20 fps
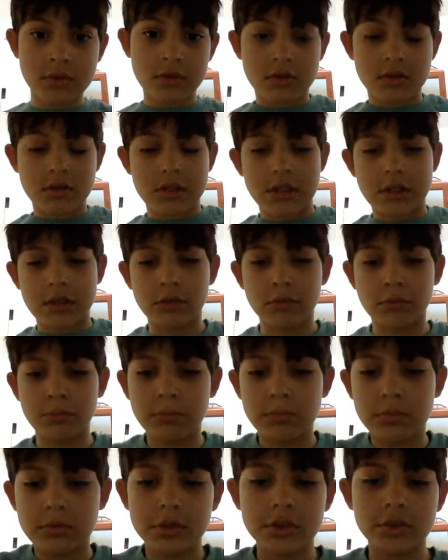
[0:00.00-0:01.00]
And then I'll
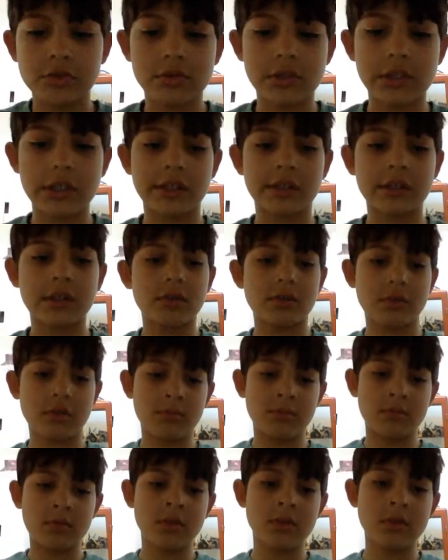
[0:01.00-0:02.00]
usually tell them.